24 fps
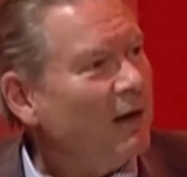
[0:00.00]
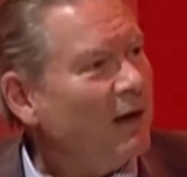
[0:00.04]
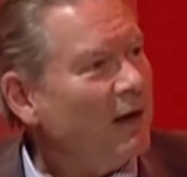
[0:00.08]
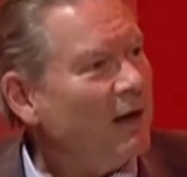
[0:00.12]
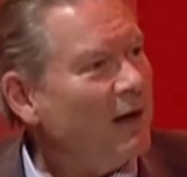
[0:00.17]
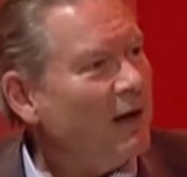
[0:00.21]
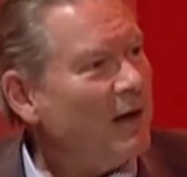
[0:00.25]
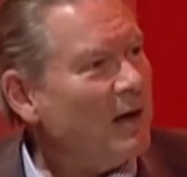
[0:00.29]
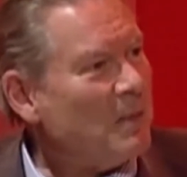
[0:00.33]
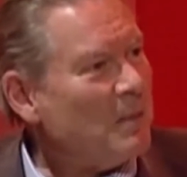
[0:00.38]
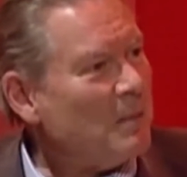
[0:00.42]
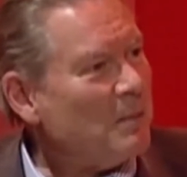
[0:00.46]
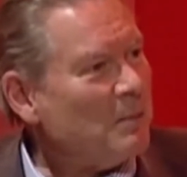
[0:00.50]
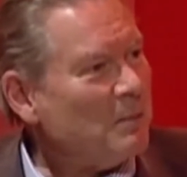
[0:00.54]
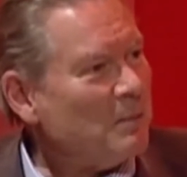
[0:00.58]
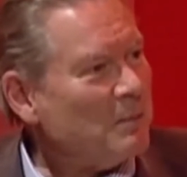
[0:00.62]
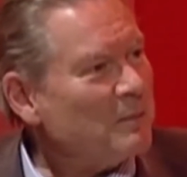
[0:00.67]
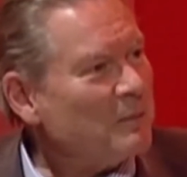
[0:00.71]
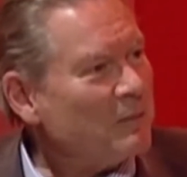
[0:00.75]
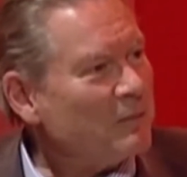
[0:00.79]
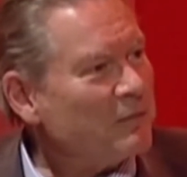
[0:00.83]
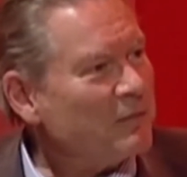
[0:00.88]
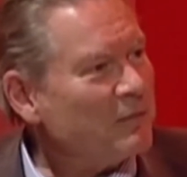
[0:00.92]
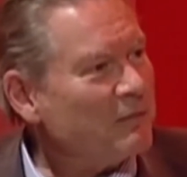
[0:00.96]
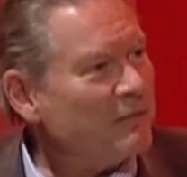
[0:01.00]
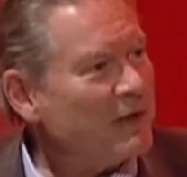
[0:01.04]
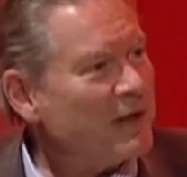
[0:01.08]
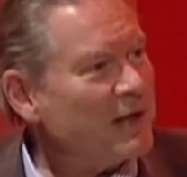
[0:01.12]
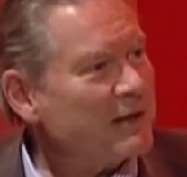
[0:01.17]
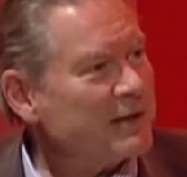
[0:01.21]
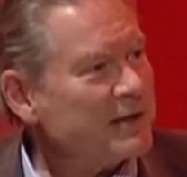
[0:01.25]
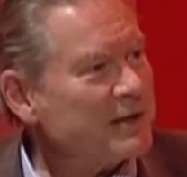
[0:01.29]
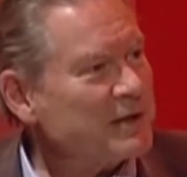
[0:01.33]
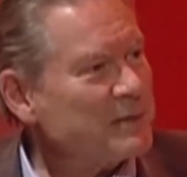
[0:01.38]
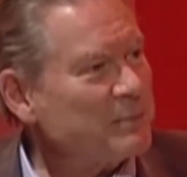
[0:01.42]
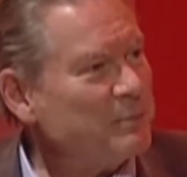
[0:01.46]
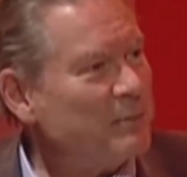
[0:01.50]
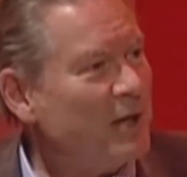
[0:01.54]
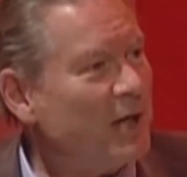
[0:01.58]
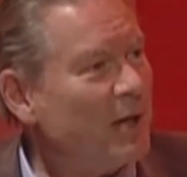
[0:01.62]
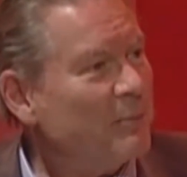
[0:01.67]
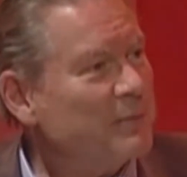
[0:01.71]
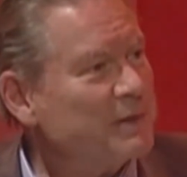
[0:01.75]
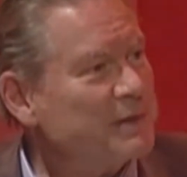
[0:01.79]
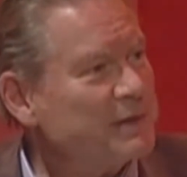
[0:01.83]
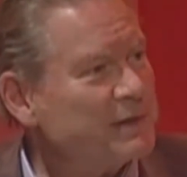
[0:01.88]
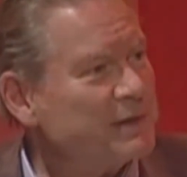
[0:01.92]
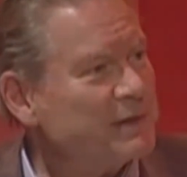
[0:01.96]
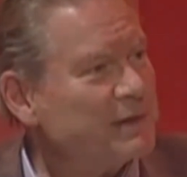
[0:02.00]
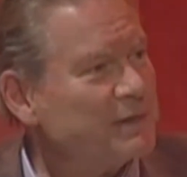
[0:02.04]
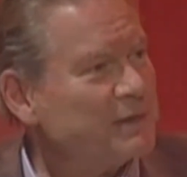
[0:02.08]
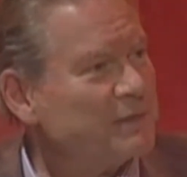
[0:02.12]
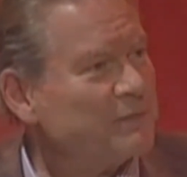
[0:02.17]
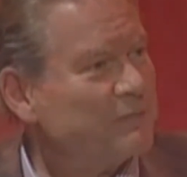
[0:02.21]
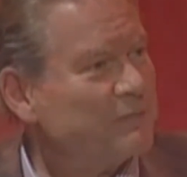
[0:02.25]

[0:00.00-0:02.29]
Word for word: um, for various purposes at